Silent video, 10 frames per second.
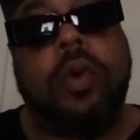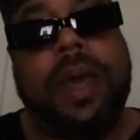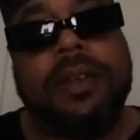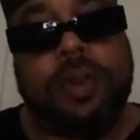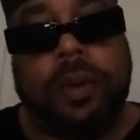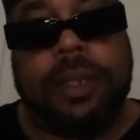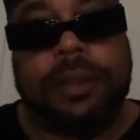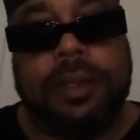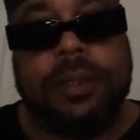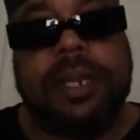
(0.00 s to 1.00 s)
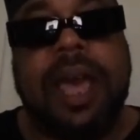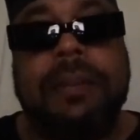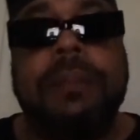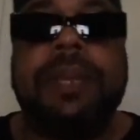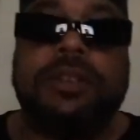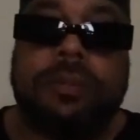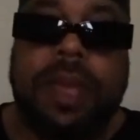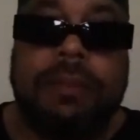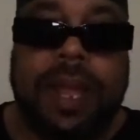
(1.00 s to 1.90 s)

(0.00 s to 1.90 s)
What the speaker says: ahead and do it. Salam and peace. Remain